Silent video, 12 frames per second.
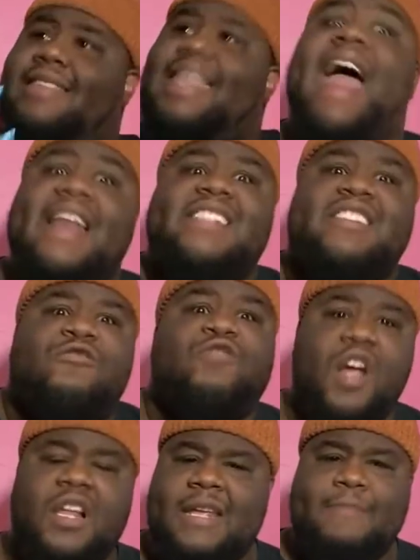that is a
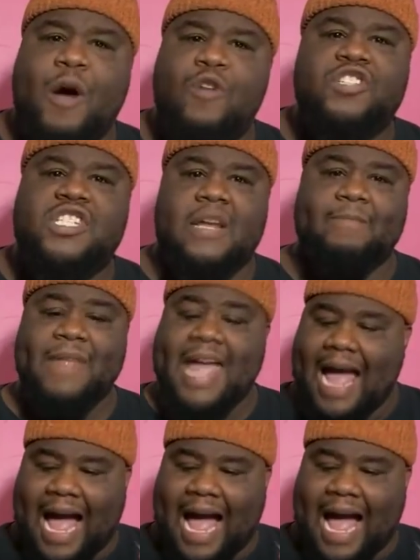real emotion.